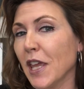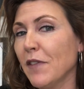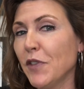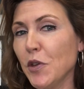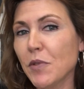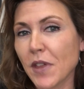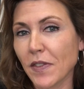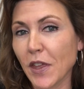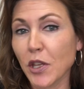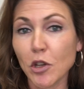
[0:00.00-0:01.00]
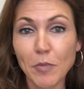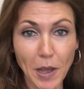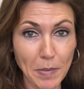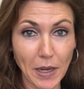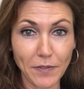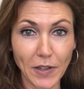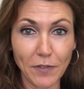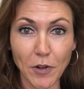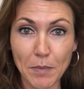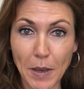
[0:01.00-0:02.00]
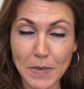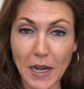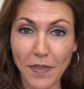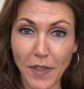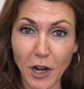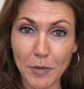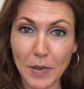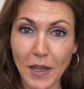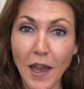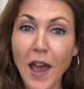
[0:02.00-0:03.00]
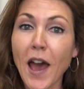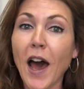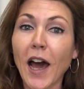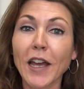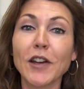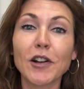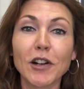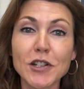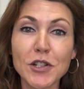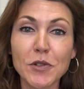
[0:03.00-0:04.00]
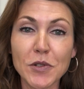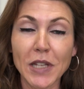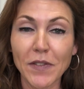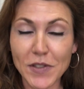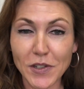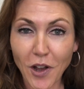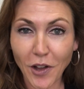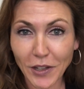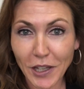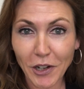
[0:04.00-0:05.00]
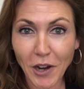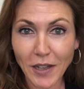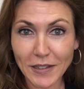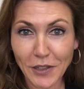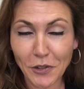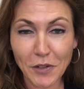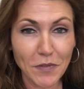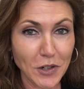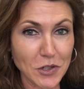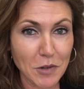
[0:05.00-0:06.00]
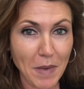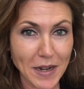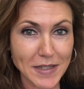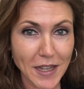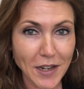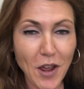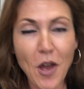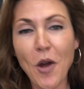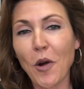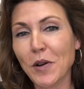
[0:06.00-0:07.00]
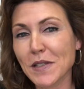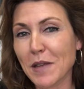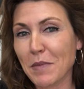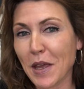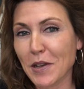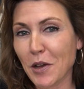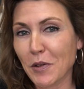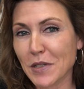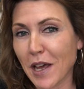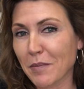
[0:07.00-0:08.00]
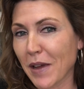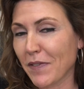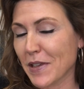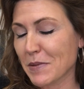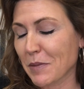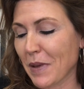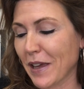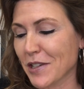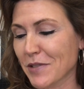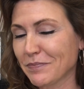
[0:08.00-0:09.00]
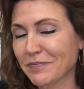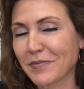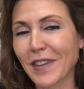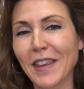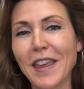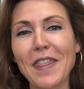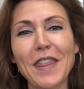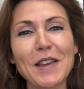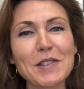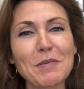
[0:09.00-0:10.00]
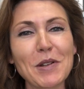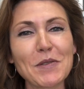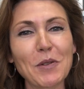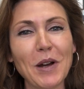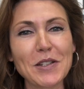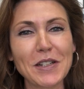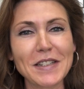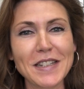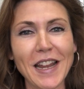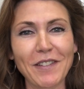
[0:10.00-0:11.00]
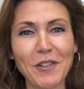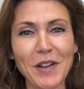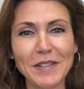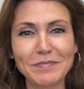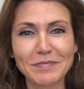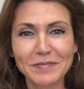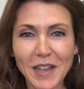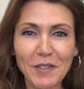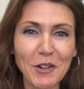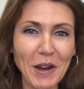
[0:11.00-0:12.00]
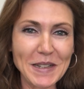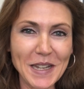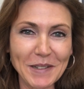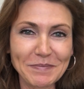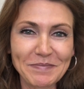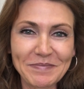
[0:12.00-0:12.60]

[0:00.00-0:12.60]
If you think that you might benefit from peptide therapy, I encourage you to give us a call here at Lindgren Functional Medicine or send me a note on my Facebook page. Thanks so much for watching today, everyone. Have a great day.